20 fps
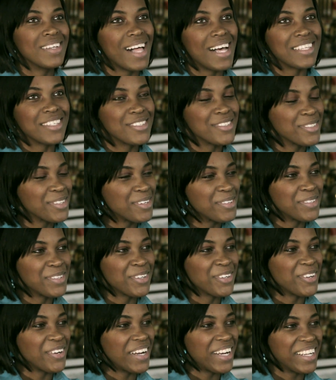classes are
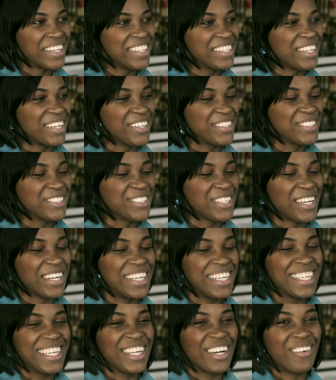going great, you know,
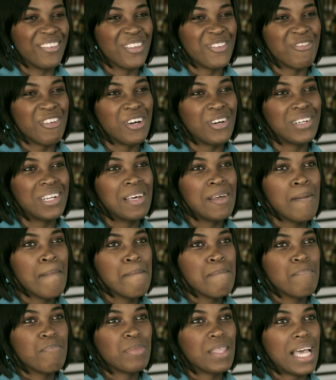trying to get off the phone.
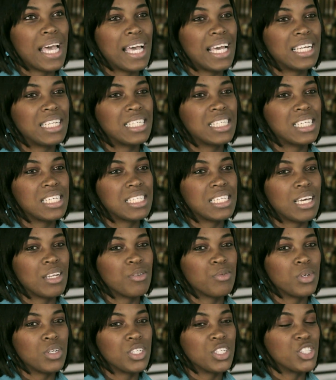And she
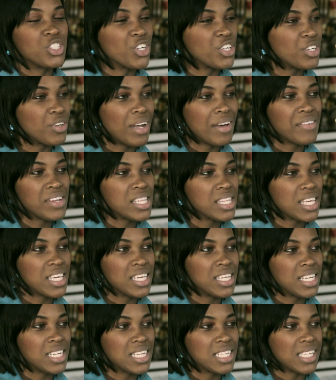said, well, you sure you don't have
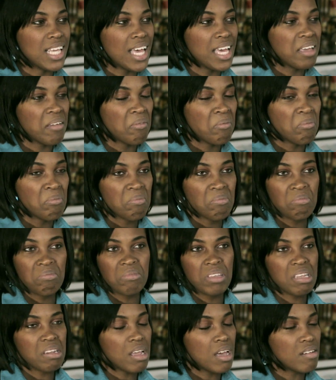anything you need to say?
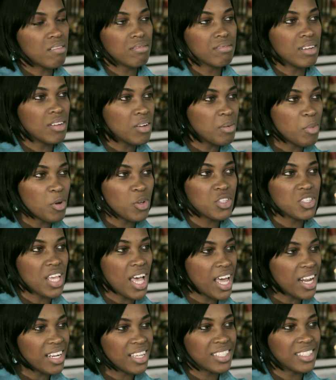No, I'm all
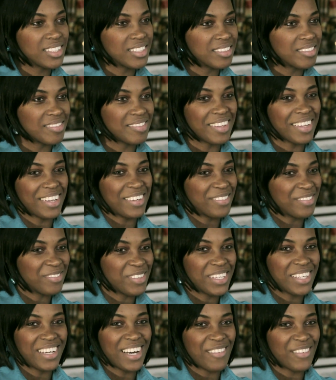set.
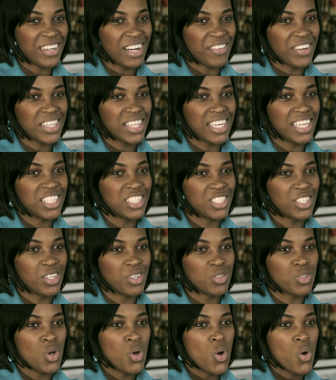We covered everything. She
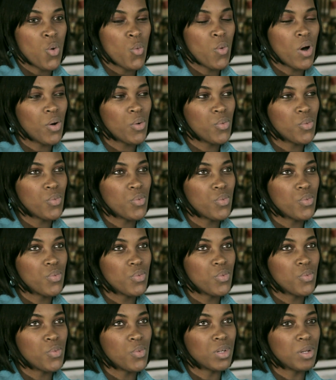goes, well,
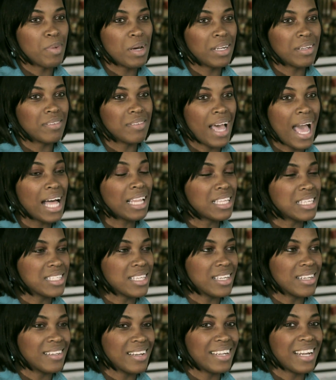what about
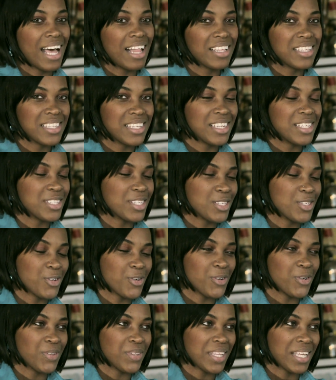Allison? And Allison is this
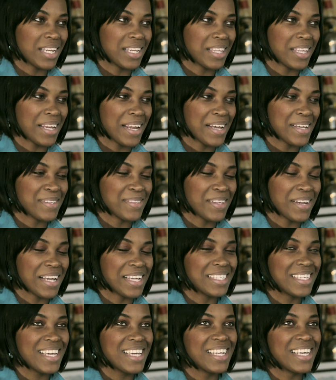girl that
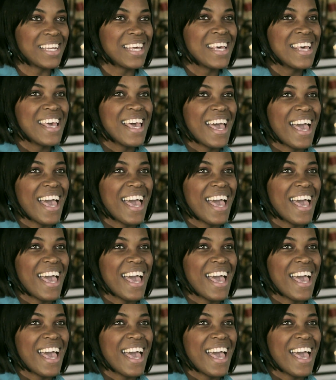I dated.